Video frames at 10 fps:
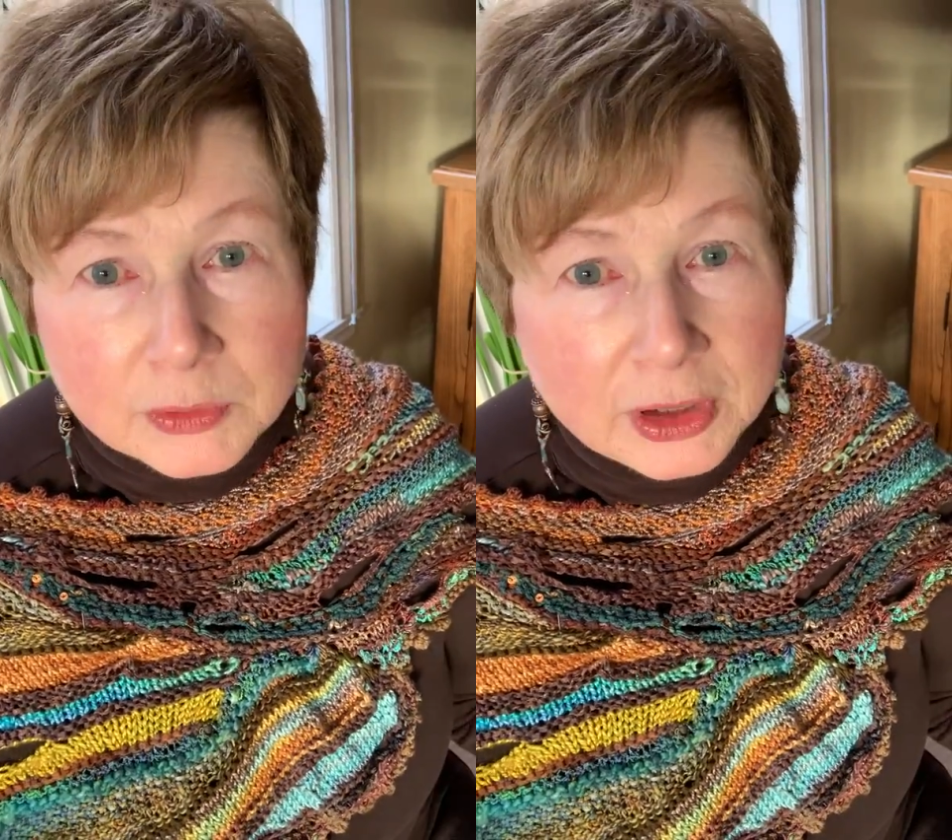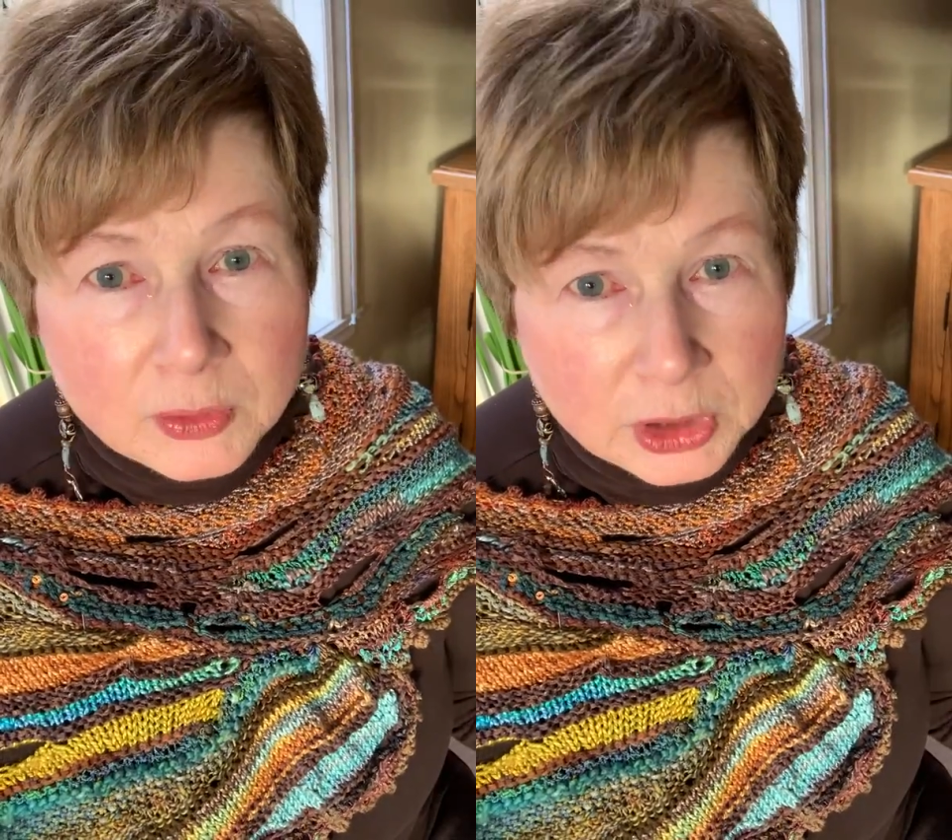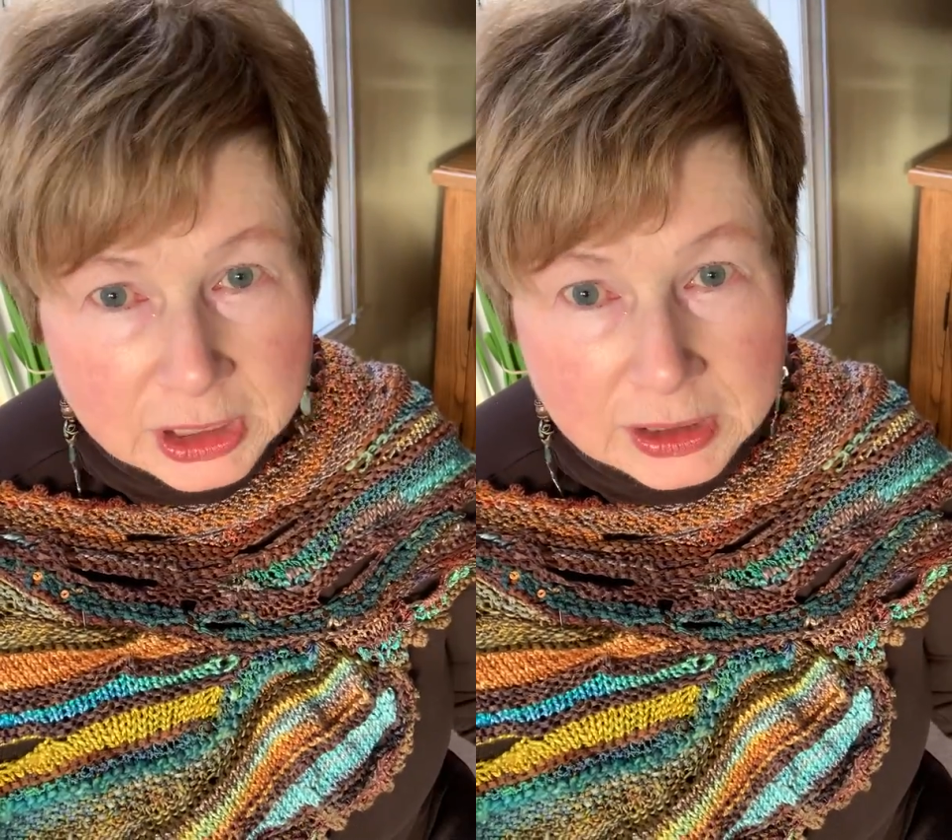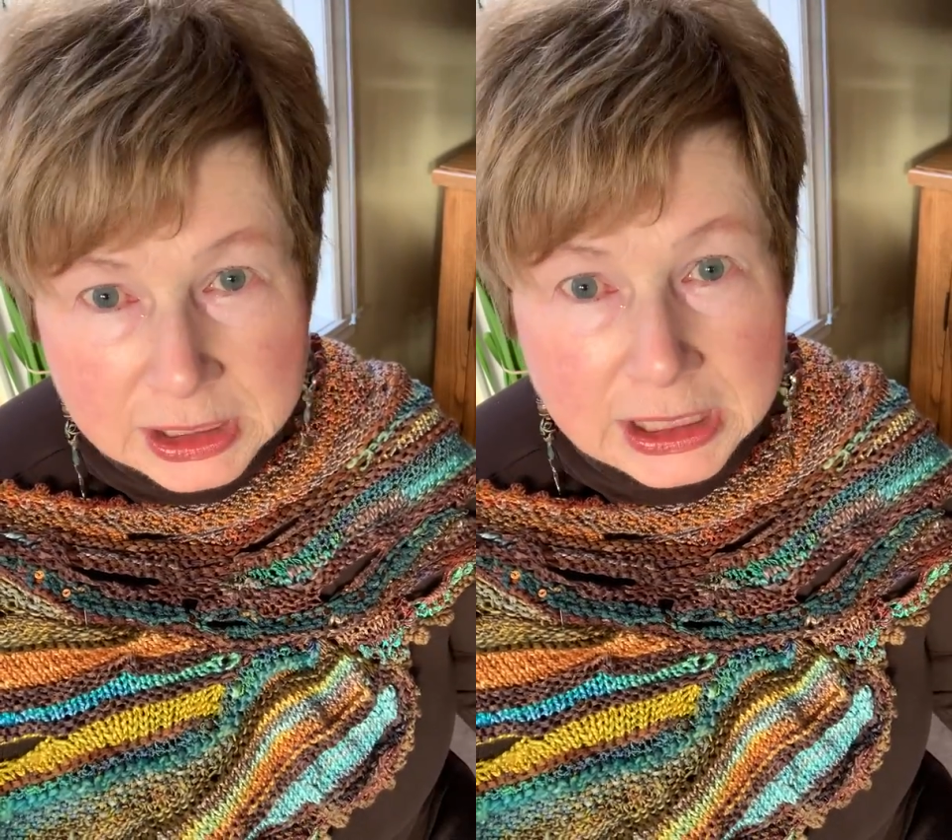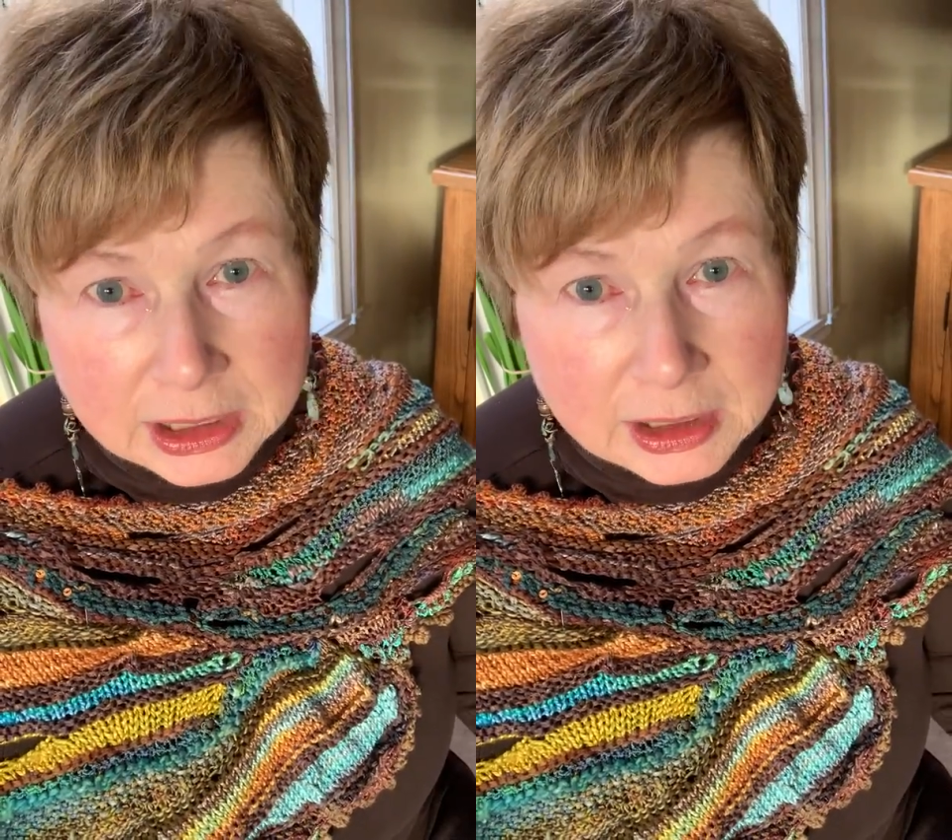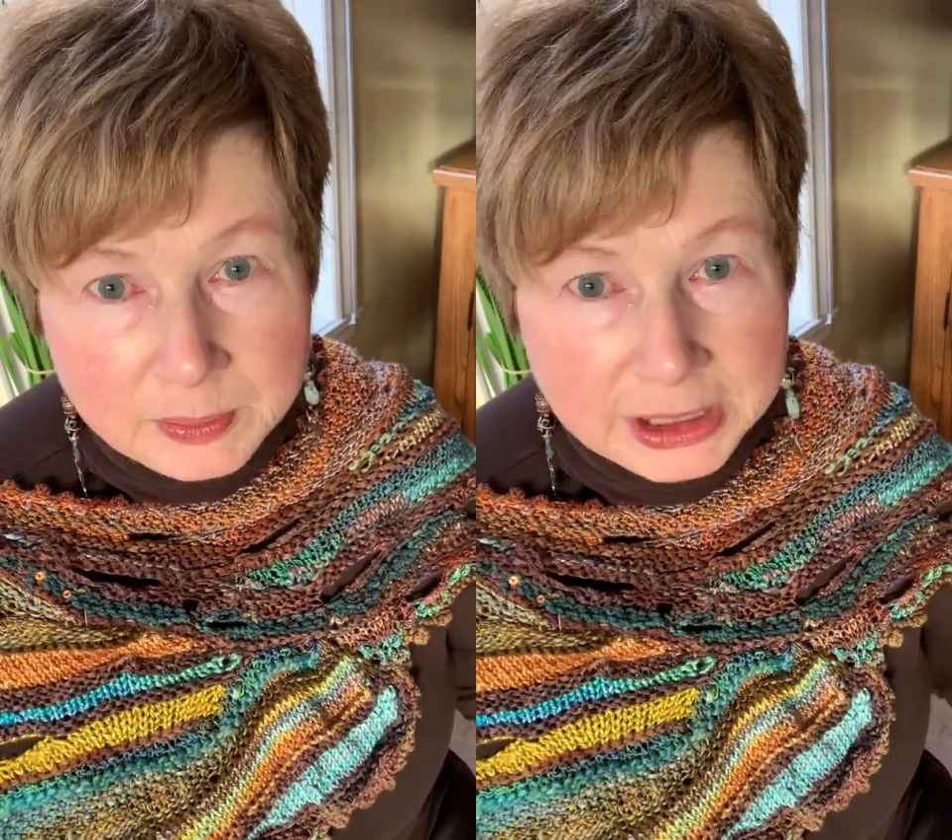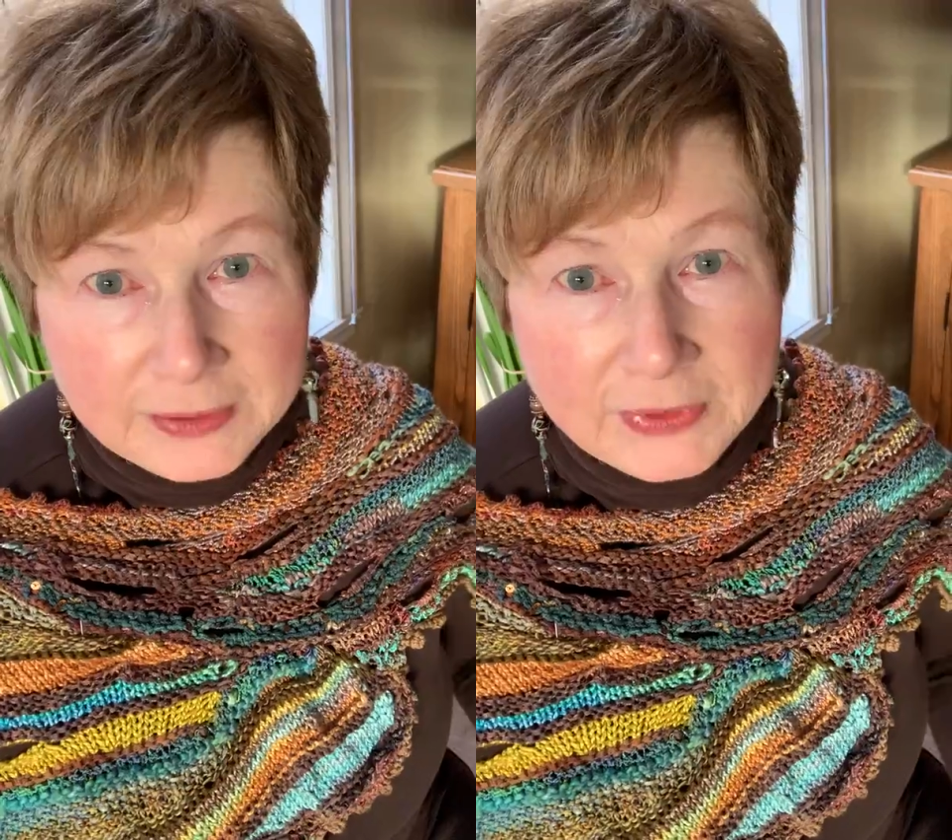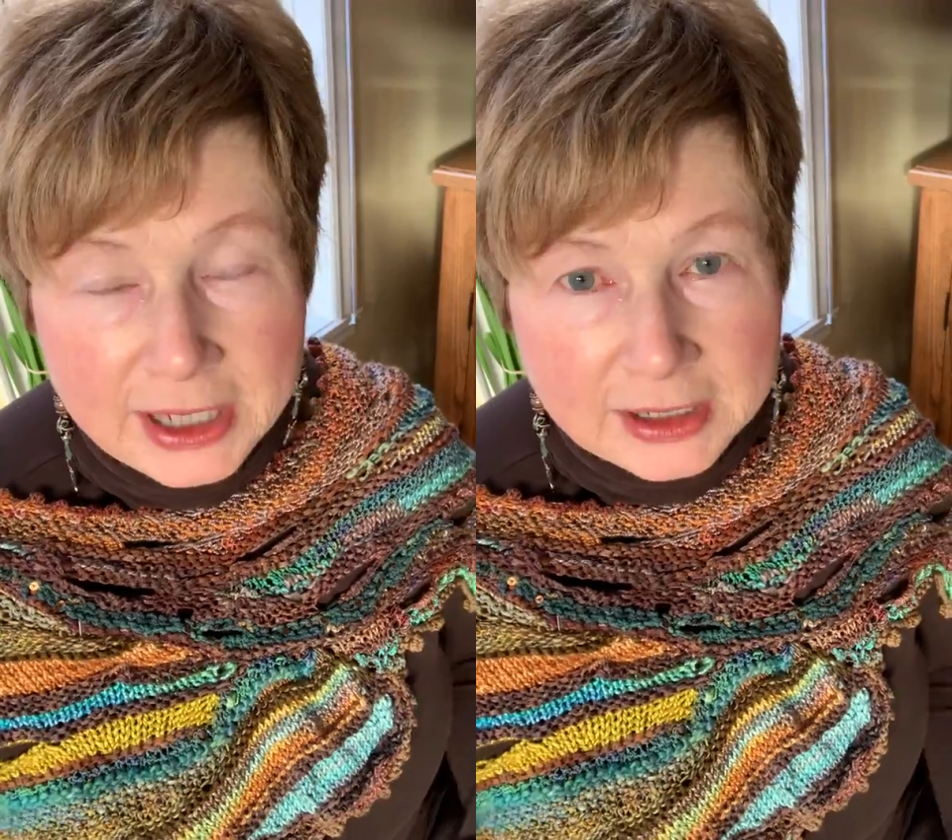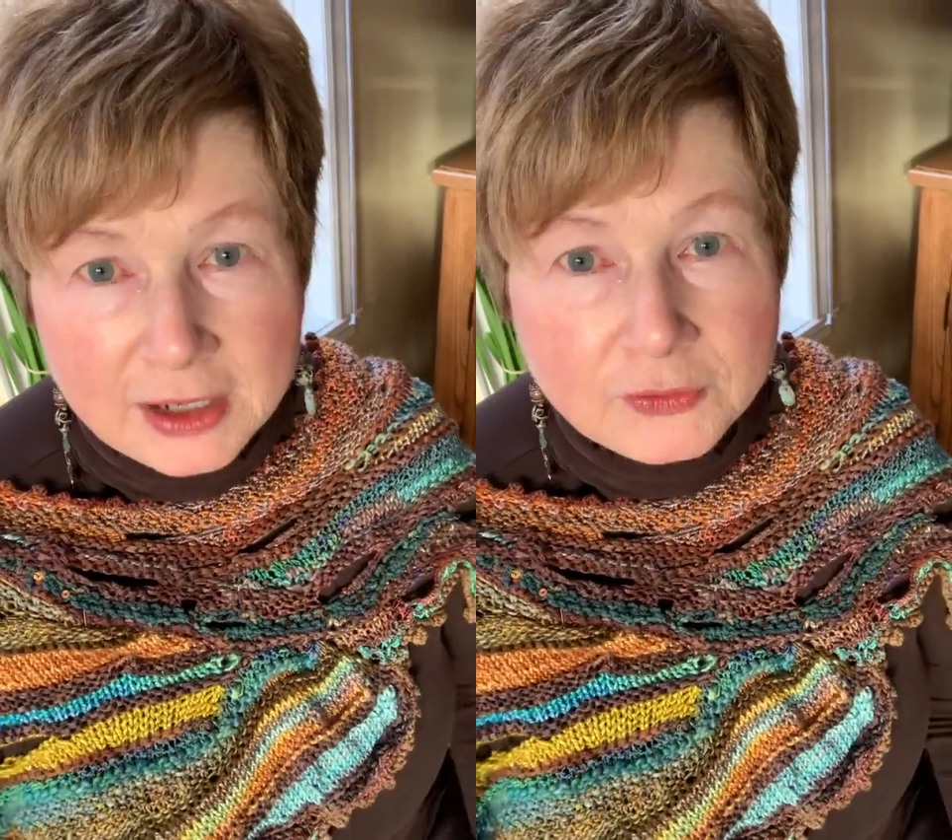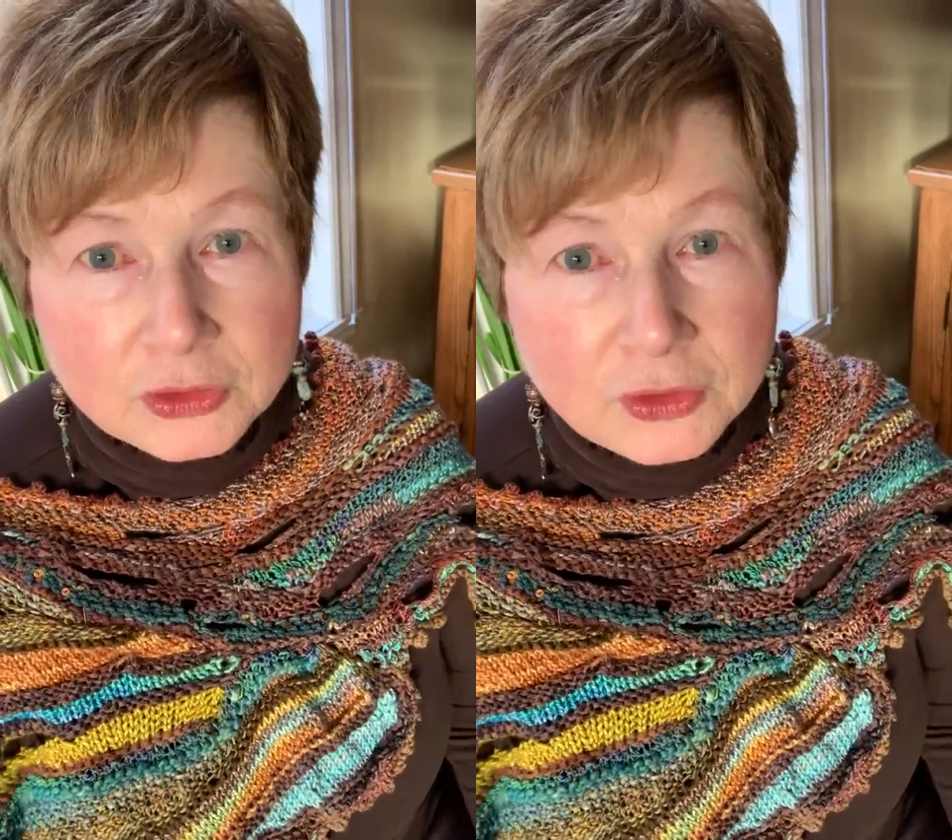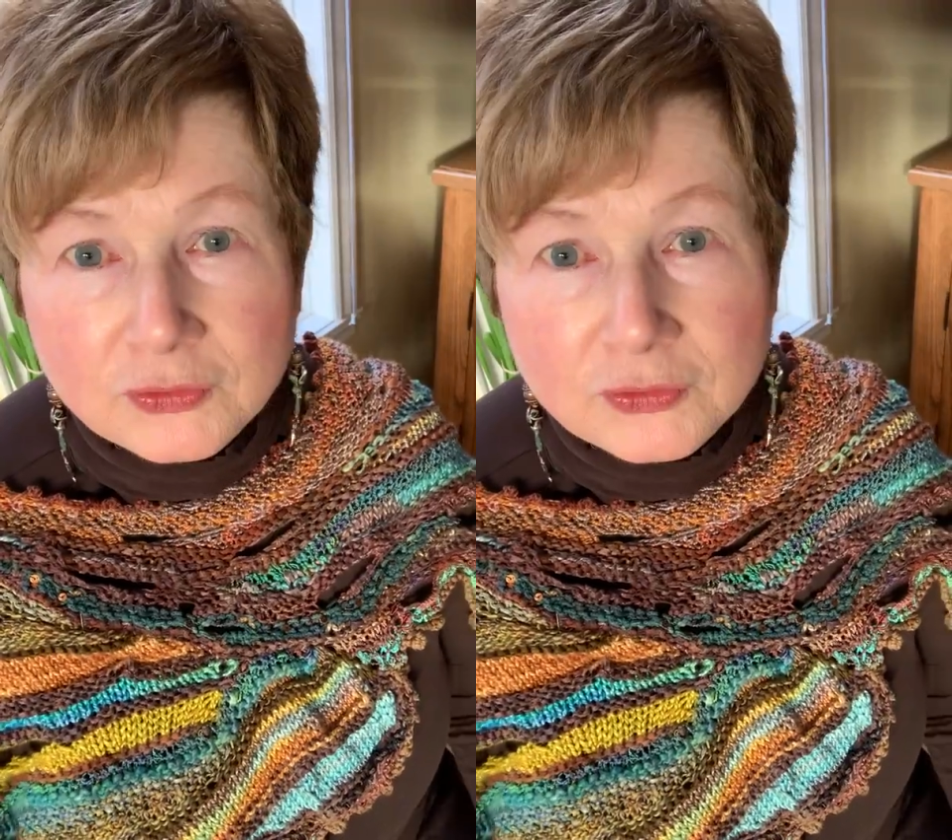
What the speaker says: I think we need a little bit of that after the